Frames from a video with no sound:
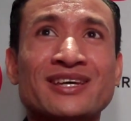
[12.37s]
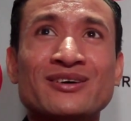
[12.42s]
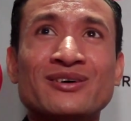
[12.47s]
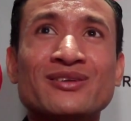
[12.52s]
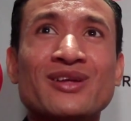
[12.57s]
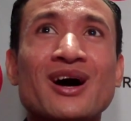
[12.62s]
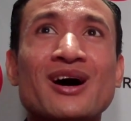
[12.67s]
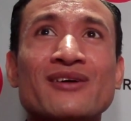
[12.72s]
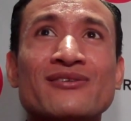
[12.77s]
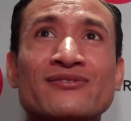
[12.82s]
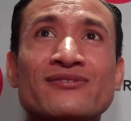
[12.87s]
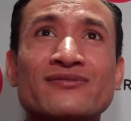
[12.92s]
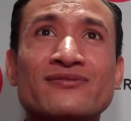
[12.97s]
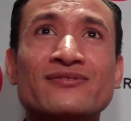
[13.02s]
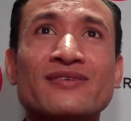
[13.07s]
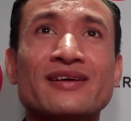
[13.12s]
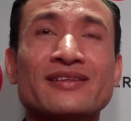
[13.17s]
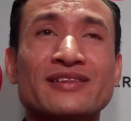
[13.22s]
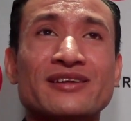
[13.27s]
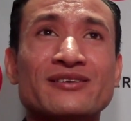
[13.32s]
killed
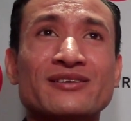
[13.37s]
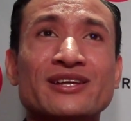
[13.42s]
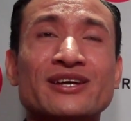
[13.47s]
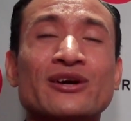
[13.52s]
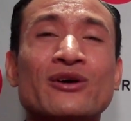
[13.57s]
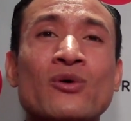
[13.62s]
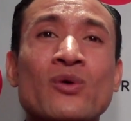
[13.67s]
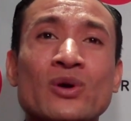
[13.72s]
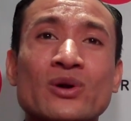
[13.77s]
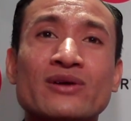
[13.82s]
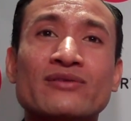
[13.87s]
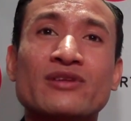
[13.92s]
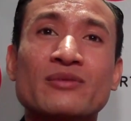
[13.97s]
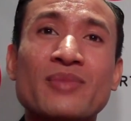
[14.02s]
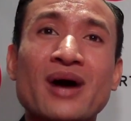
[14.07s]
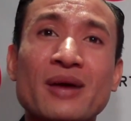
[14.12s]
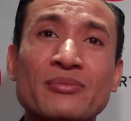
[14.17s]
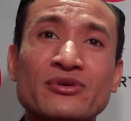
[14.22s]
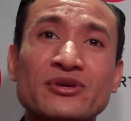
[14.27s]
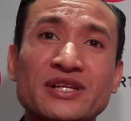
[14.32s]
off nearly a quarter of the
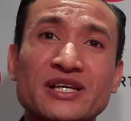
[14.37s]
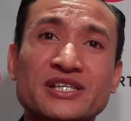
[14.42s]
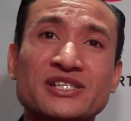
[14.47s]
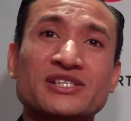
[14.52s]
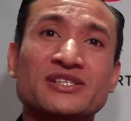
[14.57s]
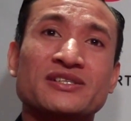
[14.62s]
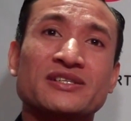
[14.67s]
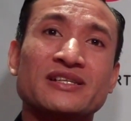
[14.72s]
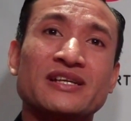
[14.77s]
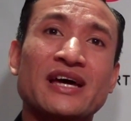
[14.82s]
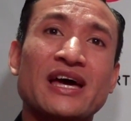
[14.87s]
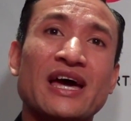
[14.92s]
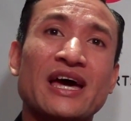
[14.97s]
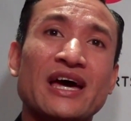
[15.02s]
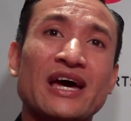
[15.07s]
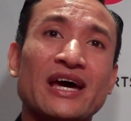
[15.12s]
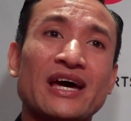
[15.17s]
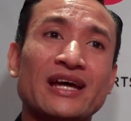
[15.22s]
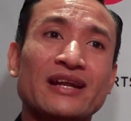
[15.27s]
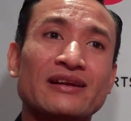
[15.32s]
population,
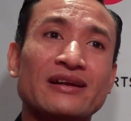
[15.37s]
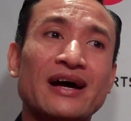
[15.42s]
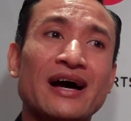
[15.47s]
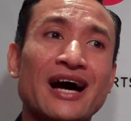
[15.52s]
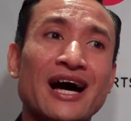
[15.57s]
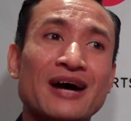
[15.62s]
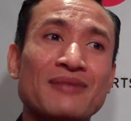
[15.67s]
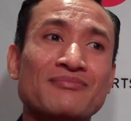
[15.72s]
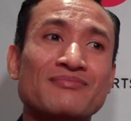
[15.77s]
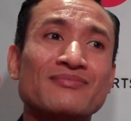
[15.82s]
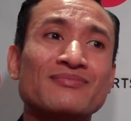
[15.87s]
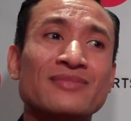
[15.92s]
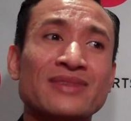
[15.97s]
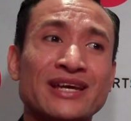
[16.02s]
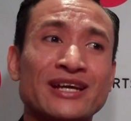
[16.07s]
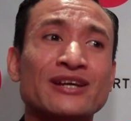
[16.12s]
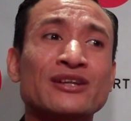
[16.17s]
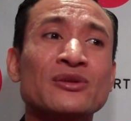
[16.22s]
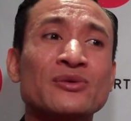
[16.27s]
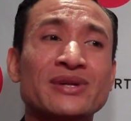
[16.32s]
and
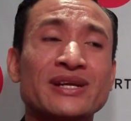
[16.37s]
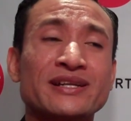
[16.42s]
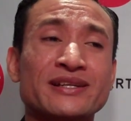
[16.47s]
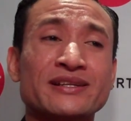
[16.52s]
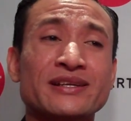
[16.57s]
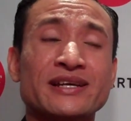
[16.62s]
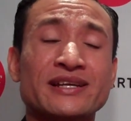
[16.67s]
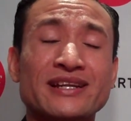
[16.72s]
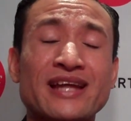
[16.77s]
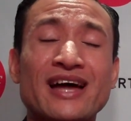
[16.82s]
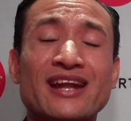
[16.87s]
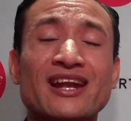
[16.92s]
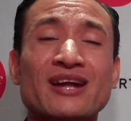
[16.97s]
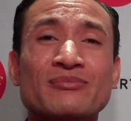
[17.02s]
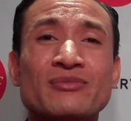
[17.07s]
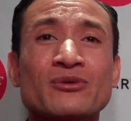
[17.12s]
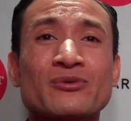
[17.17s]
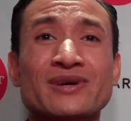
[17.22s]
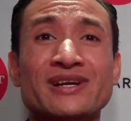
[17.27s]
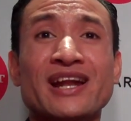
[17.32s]
included in that
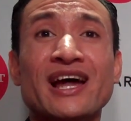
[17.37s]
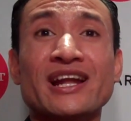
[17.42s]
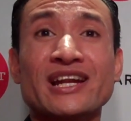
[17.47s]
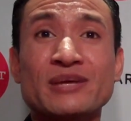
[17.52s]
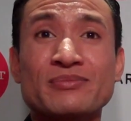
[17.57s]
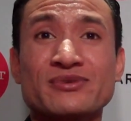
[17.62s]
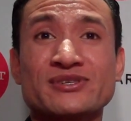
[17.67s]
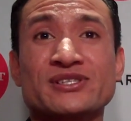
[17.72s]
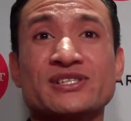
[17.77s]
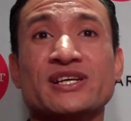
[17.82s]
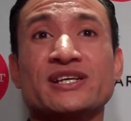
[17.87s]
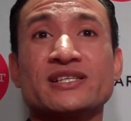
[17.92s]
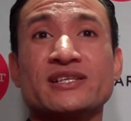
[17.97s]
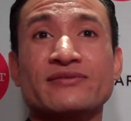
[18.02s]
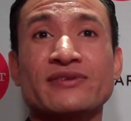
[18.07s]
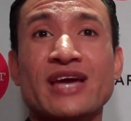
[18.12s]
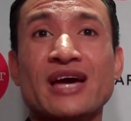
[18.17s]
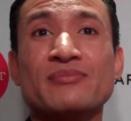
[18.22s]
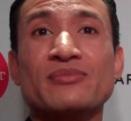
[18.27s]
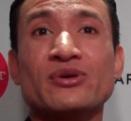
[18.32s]
number were 90%
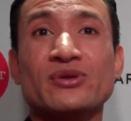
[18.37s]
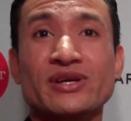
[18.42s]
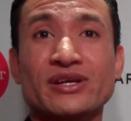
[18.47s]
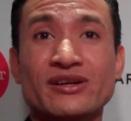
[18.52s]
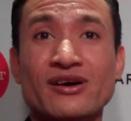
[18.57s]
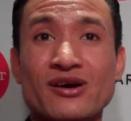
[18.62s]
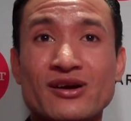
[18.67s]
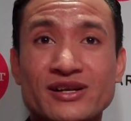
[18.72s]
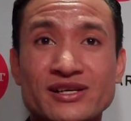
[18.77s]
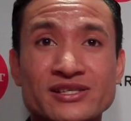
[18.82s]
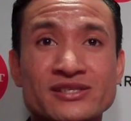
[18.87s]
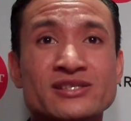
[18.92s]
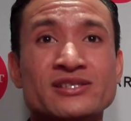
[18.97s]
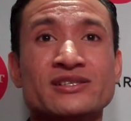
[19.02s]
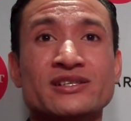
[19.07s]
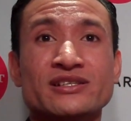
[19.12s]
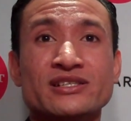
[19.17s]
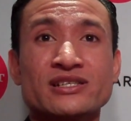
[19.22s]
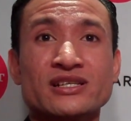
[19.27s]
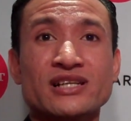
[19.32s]
of Cambodian
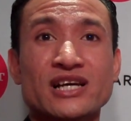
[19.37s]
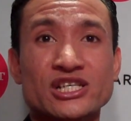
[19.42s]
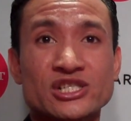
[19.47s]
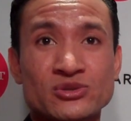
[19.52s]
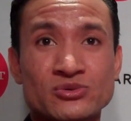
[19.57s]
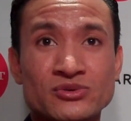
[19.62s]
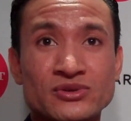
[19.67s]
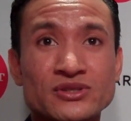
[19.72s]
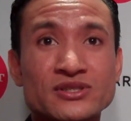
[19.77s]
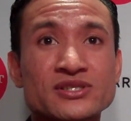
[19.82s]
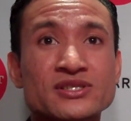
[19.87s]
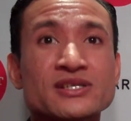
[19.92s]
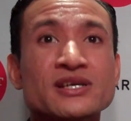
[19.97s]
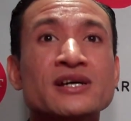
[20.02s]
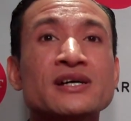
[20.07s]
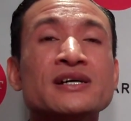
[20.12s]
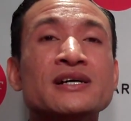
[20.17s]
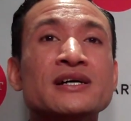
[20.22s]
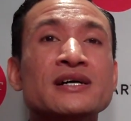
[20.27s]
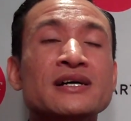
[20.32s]
artists and
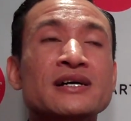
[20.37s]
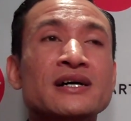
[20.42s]
intellectuals.